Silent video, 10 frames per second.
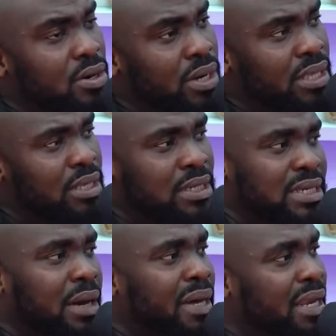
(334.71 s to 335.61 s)
I think
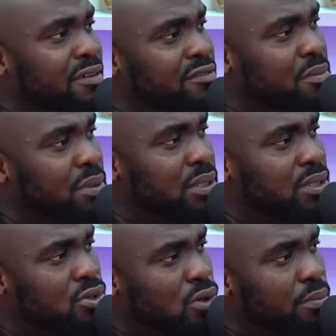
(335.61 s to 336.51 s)
Yaba Left picked it
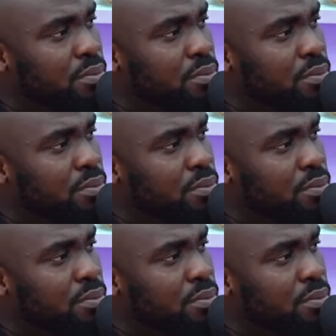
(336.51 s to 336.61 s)
up,